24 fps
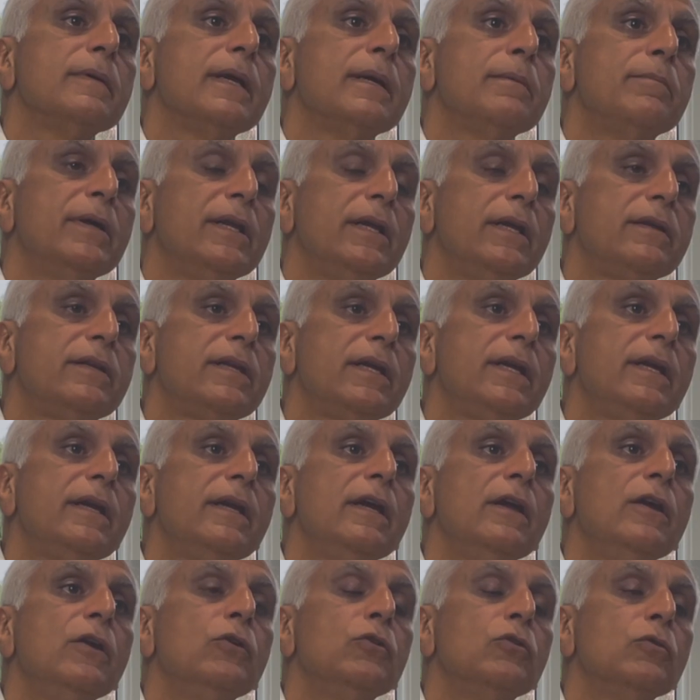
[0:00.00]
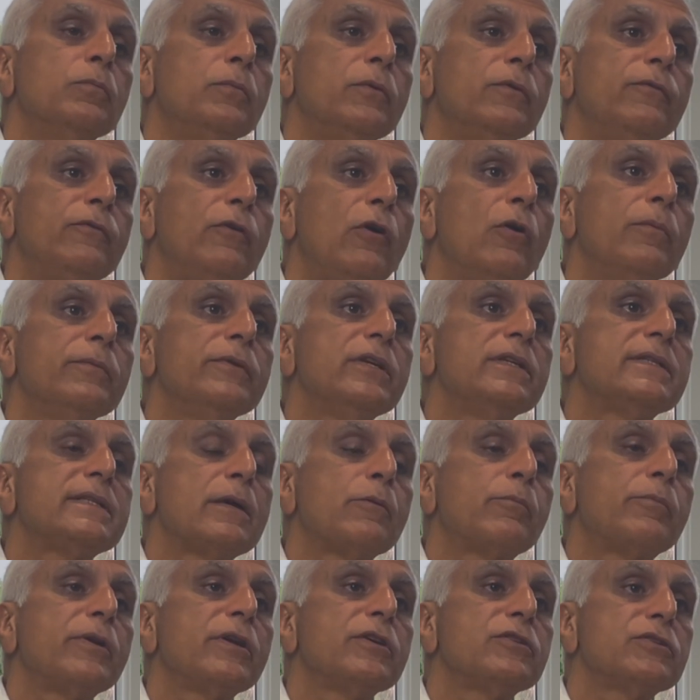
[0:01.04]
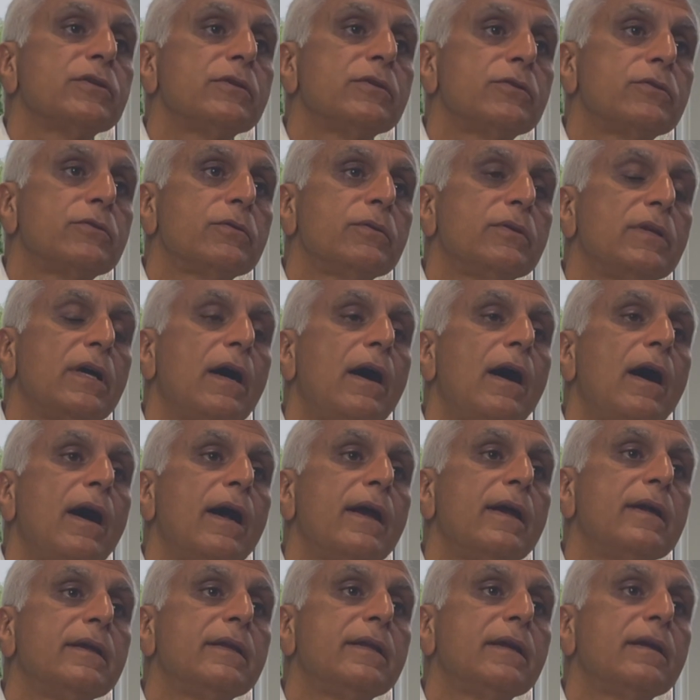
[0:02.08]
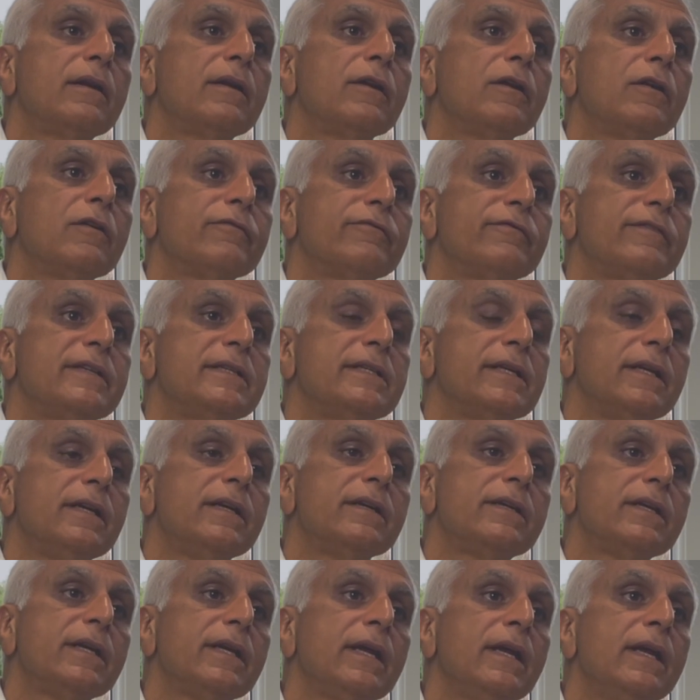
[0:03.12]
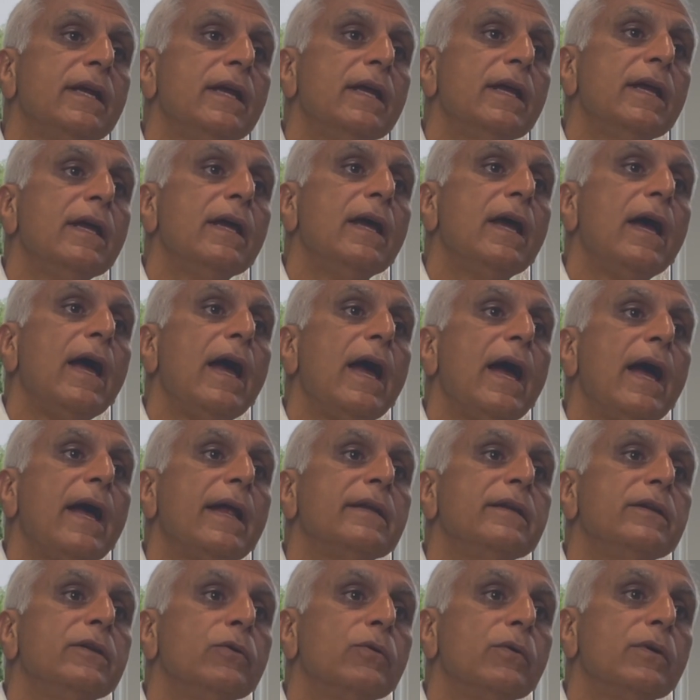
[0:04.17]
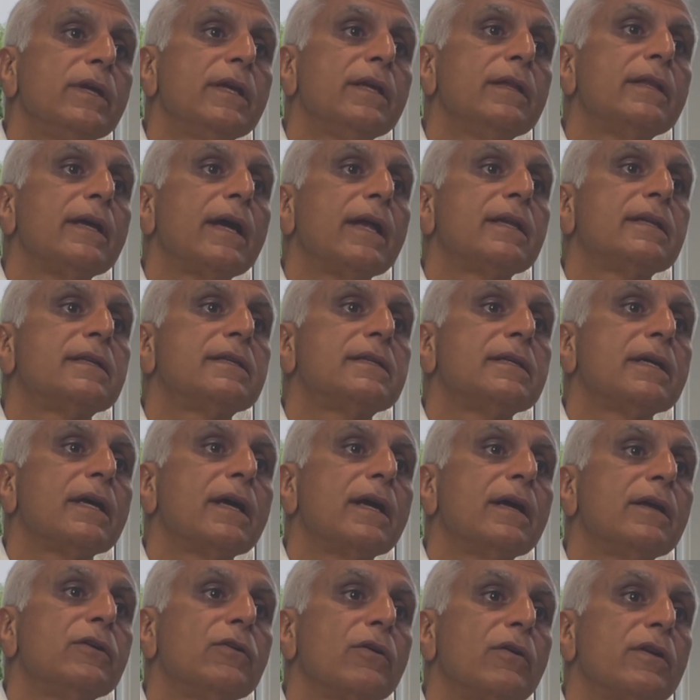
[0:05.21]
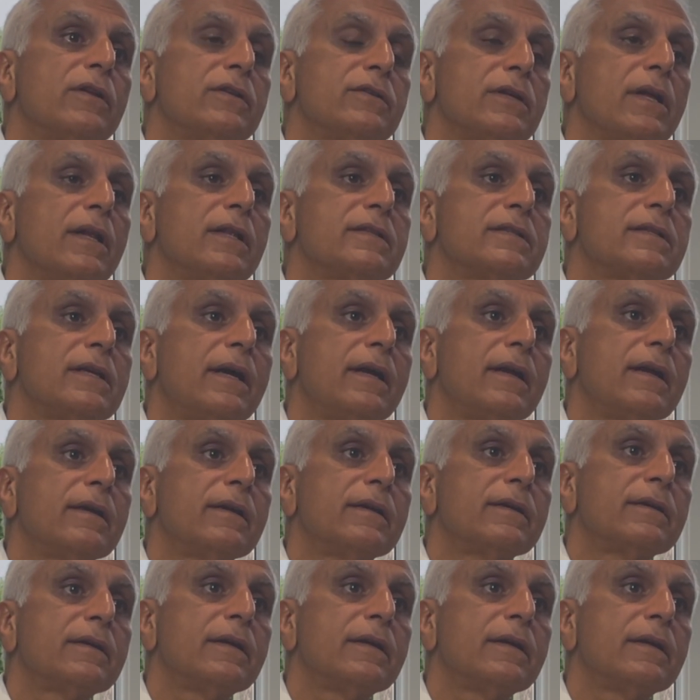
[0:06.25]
ability to perform these operations to the higher degree of fidelity, and knowing that your results are